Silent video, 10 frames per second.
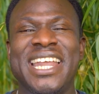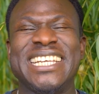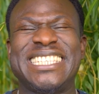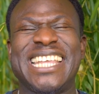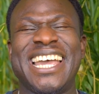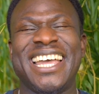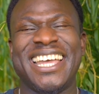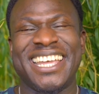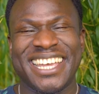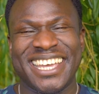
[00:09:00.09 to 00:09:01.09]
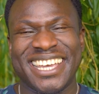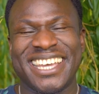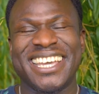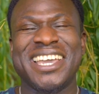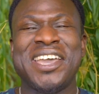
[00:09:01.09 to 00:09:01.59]
is the,
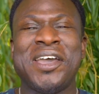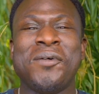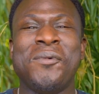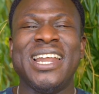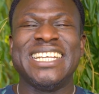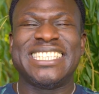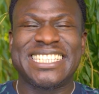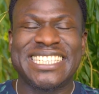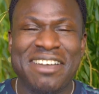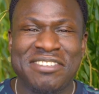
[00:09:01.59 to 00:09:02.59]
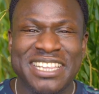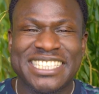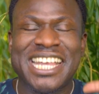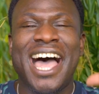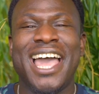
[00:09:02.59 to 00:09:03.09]
what is the seventh
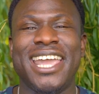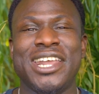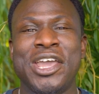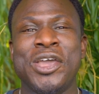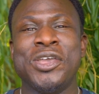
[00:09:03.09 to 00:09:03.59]
sign?